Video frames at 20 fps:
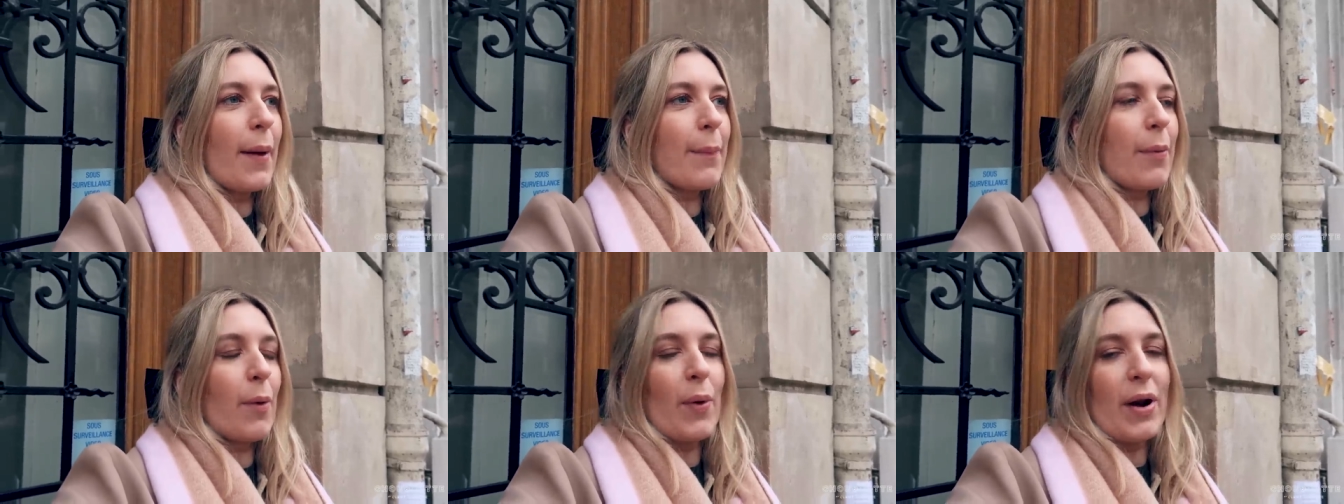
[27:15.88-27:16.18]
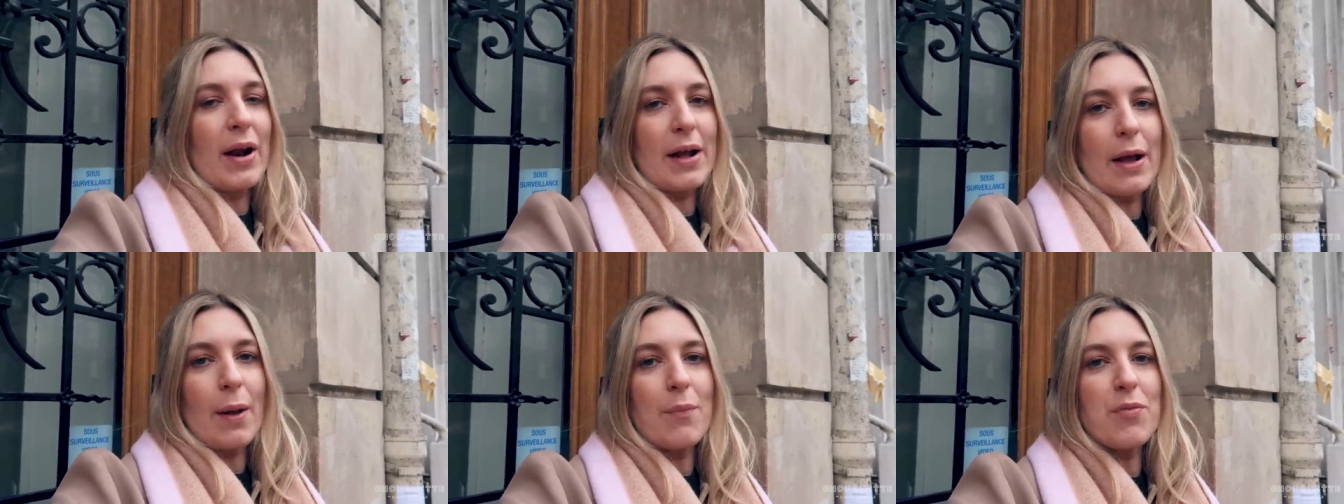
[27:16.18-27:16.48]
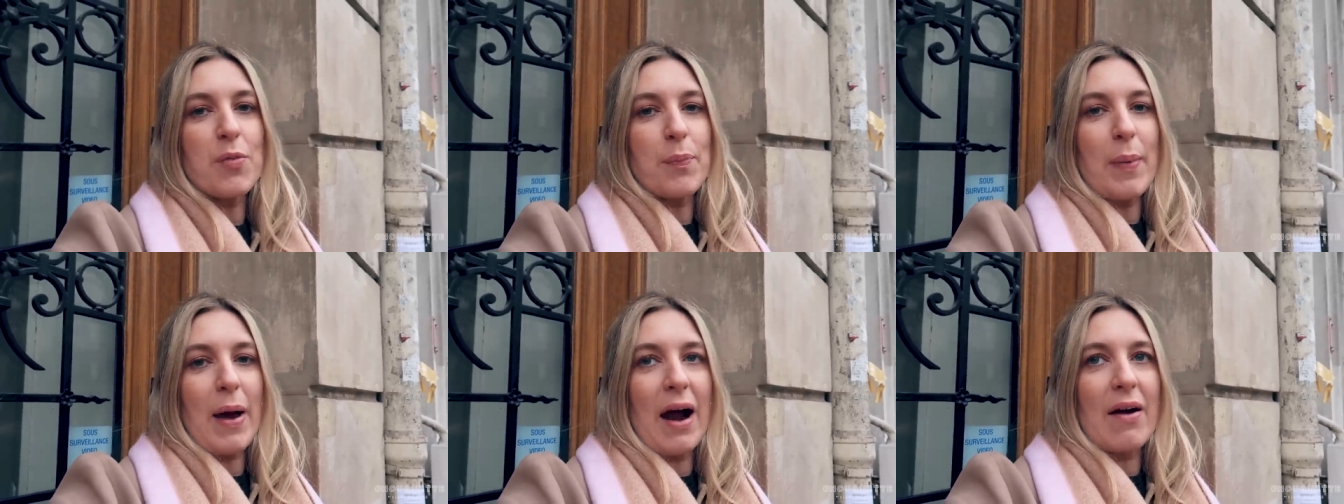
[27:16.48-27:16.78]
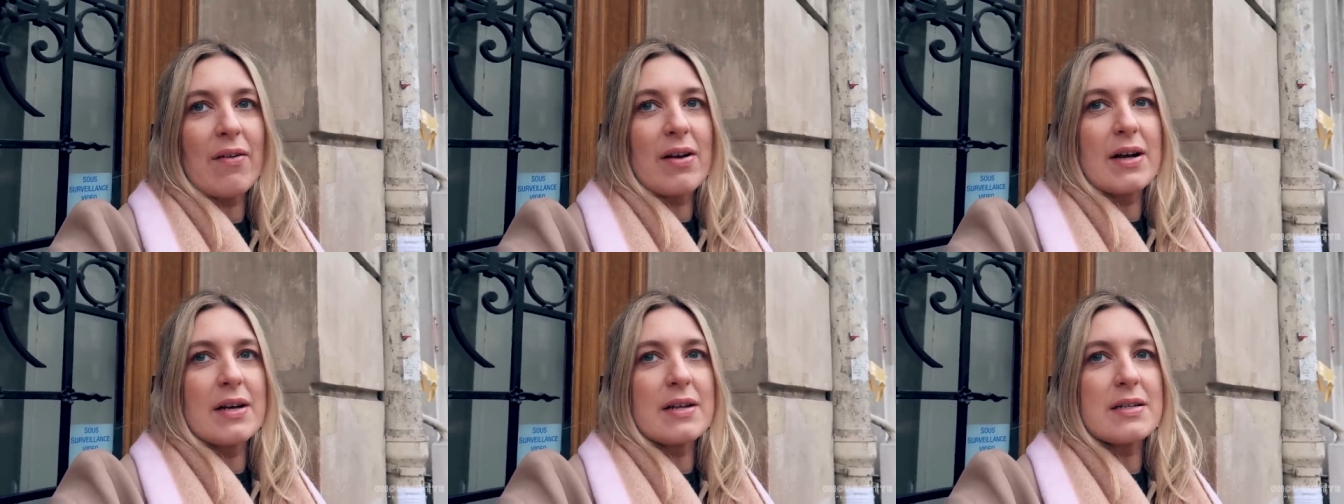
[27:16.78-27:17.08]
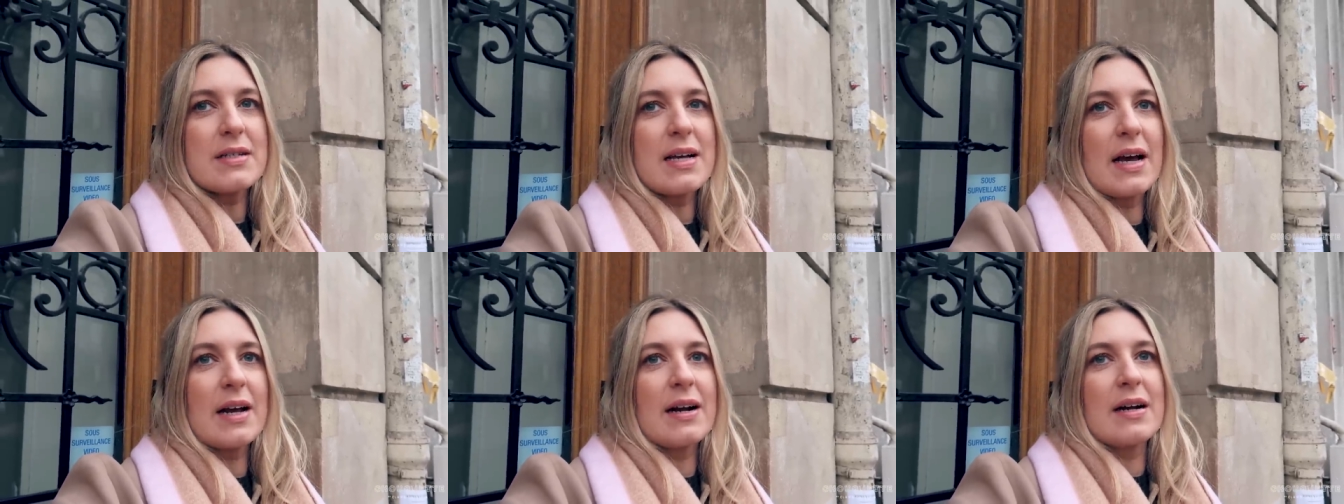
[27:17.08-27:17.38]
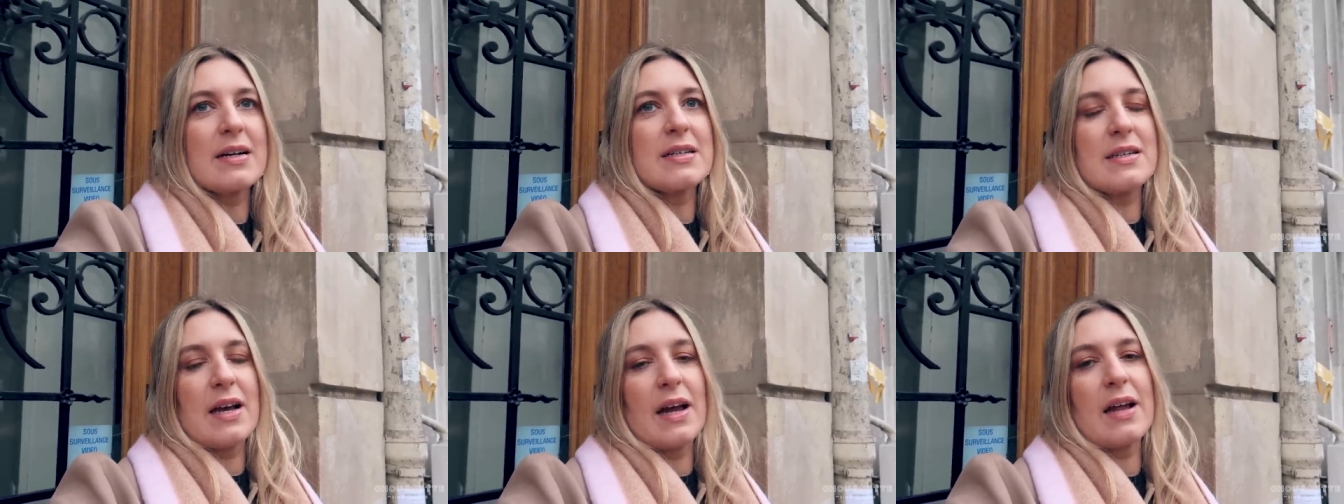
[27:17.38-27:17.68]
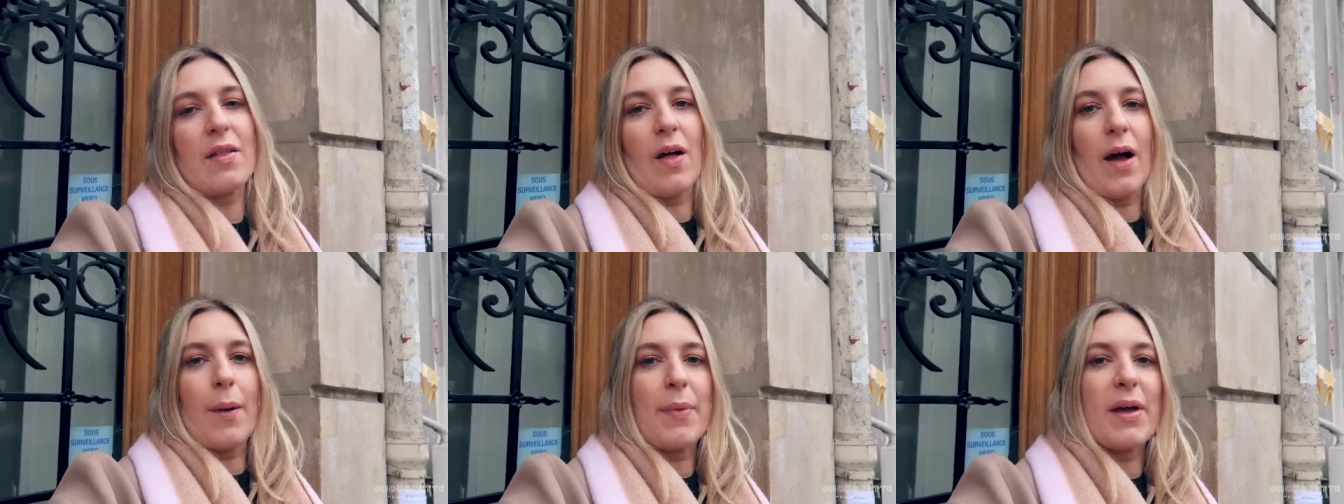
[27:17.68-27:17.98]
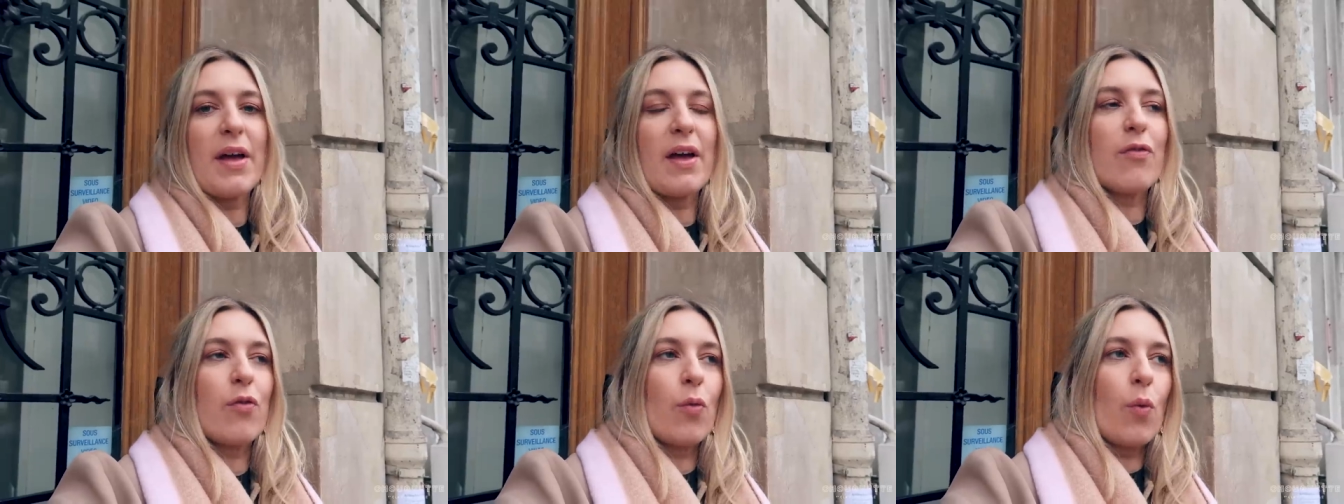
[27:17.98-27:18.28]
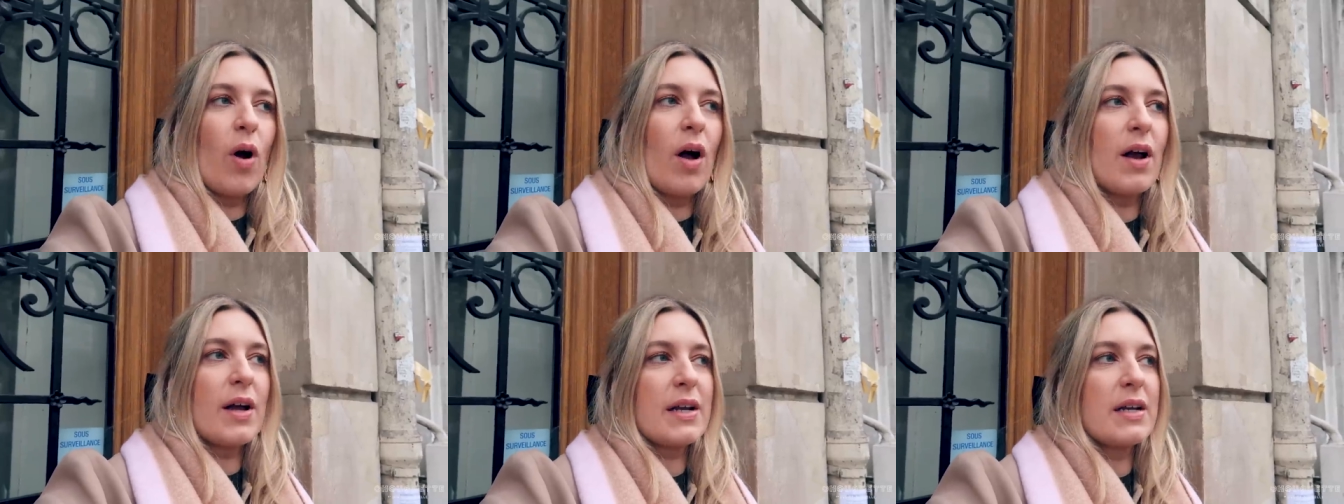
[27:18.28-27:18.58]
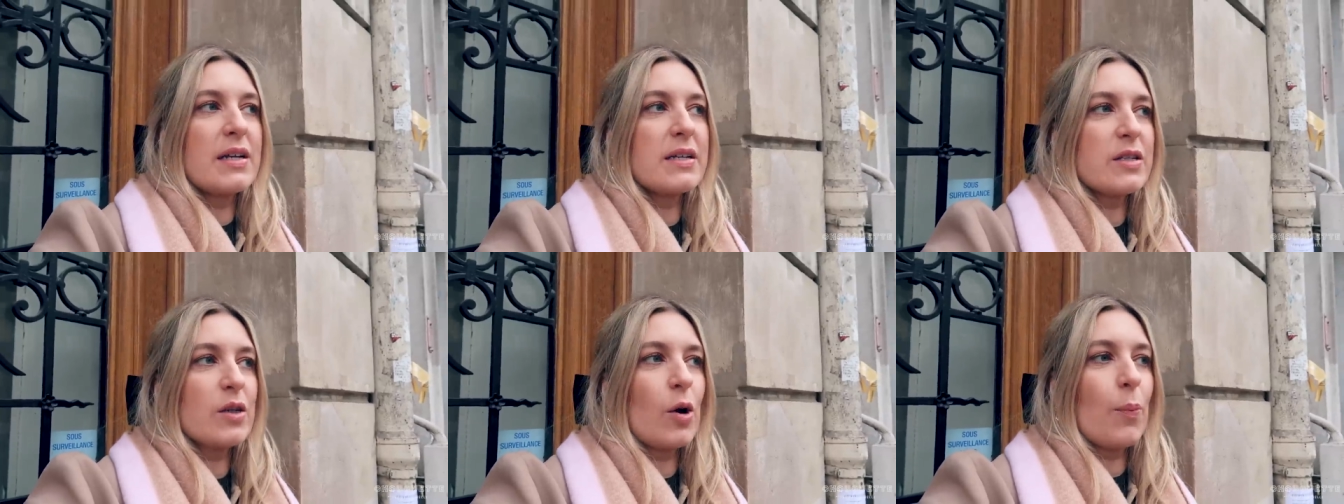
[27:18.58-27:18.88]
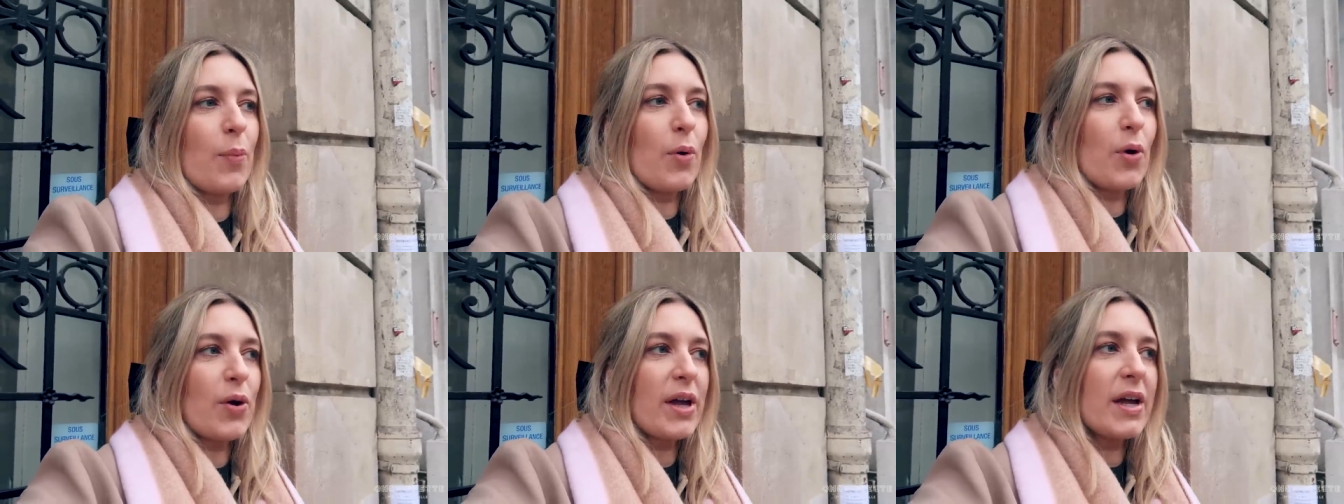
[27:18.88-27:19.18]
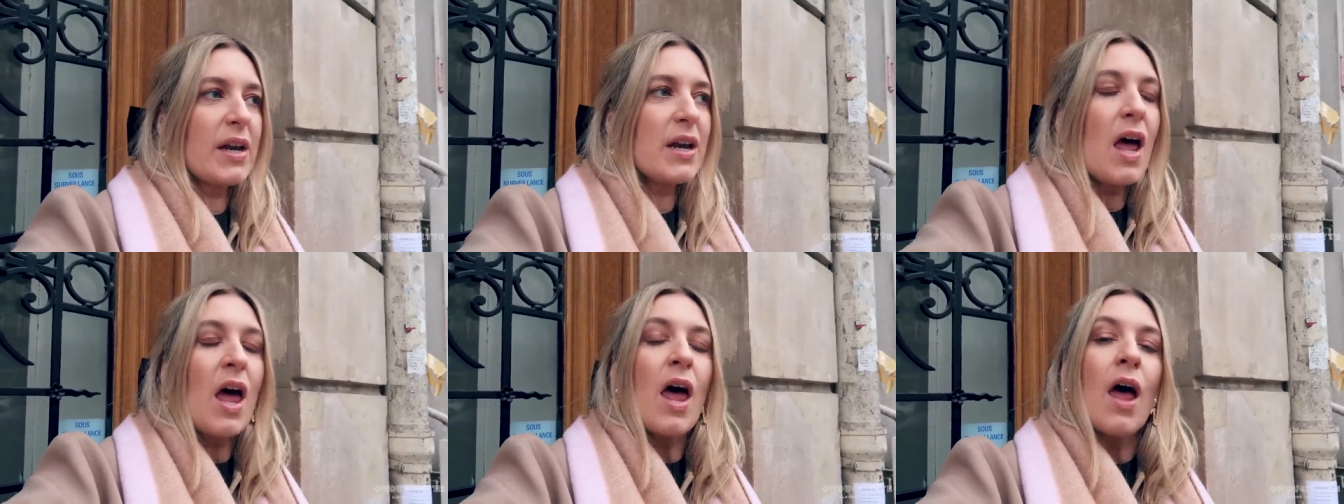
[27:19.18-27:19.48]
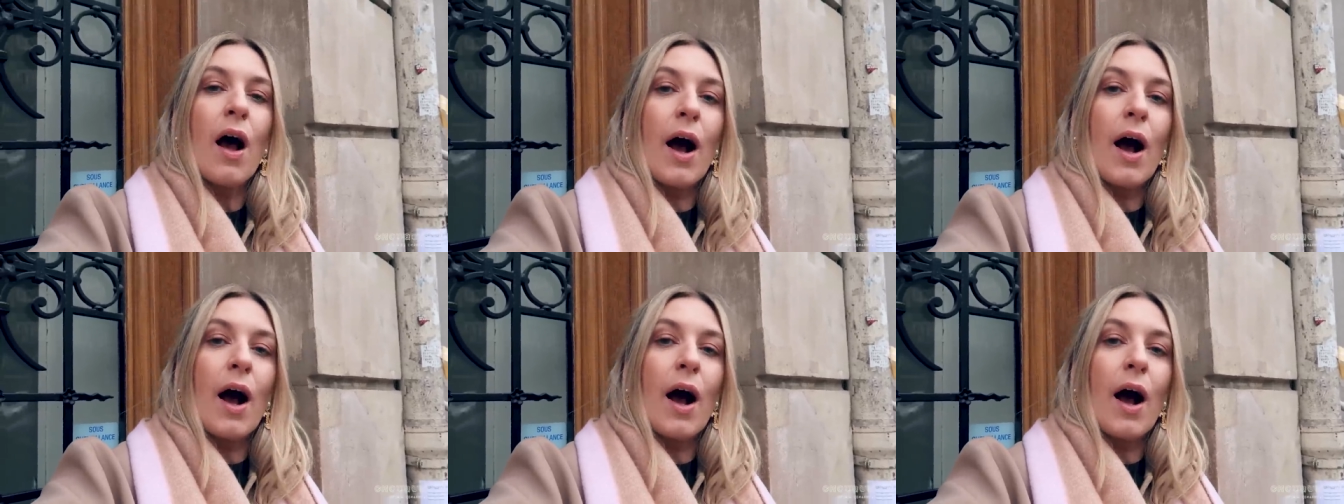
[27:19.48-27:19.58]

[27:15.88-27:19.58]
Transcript: but when I come to Paris and I say that I'm here for work and it's not vlogging,